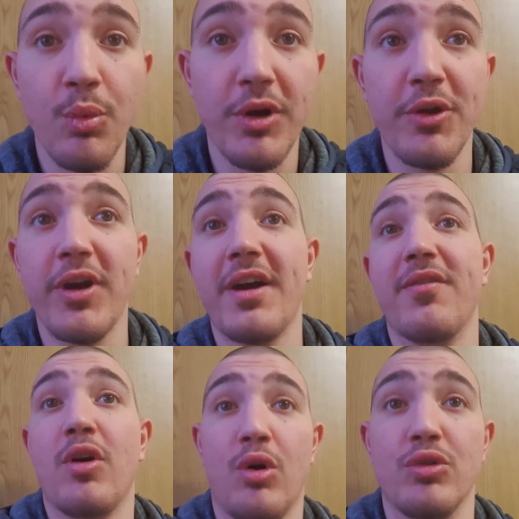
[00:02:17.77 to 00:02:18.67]
When you
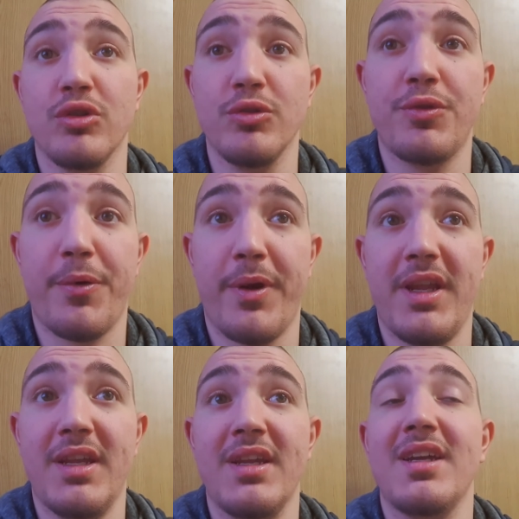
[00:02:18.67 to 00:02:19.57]
have all those
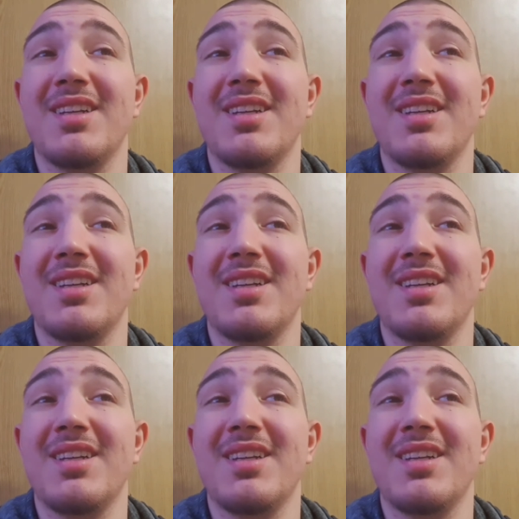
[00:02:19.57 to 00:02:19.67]
three,